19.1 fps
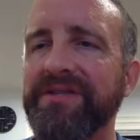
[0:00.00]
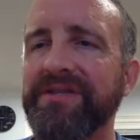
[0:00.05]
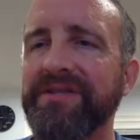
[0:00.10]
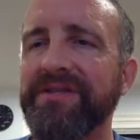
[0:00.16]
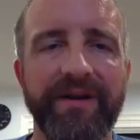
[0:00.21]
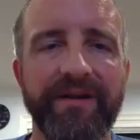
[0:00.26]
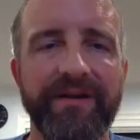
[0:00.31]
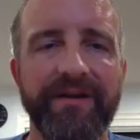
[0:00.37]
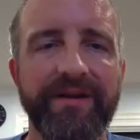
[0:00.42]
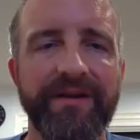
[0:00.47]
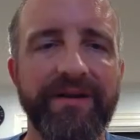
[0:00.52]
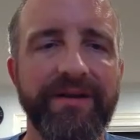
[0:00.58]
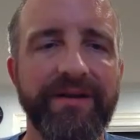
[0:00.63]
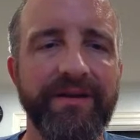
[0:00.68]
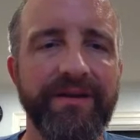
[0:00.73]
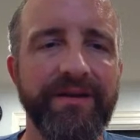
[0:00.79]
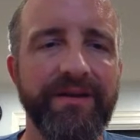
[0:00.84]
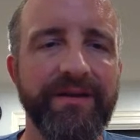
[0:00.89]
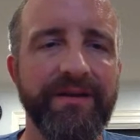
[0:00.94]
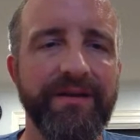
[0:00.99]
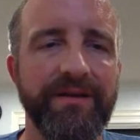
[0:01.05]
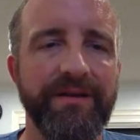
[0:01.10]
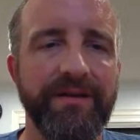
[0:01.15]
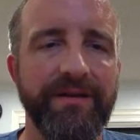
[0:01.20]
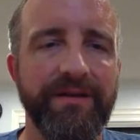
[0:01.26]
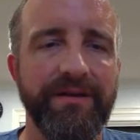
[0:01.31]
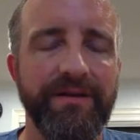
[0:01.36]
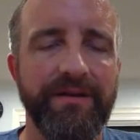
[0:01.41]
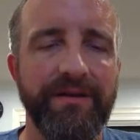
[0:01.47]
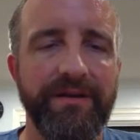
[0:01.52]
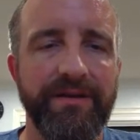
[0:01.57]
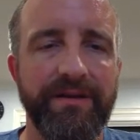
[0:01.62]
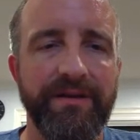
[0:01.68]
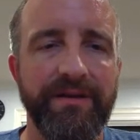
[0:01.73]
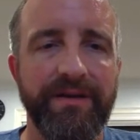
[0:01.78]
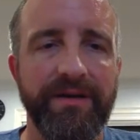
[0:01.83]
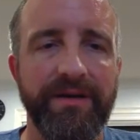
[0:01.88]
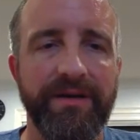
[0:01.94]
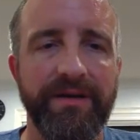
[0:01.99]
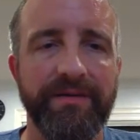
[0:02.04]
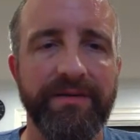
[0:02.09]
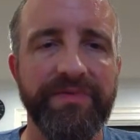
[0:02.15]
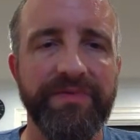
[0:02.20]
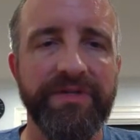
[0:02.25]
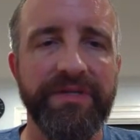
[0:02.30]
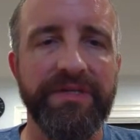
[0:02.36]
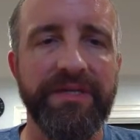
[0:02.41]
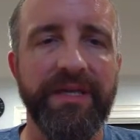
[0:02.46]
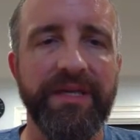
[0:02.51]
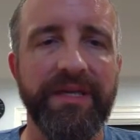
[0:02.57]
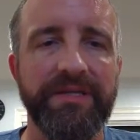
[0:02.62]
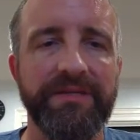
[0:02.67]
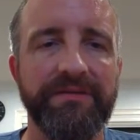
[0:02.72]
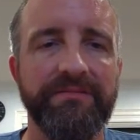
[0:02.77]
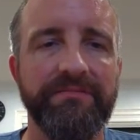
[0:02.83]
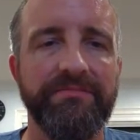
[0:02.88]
weird. So let's see. That's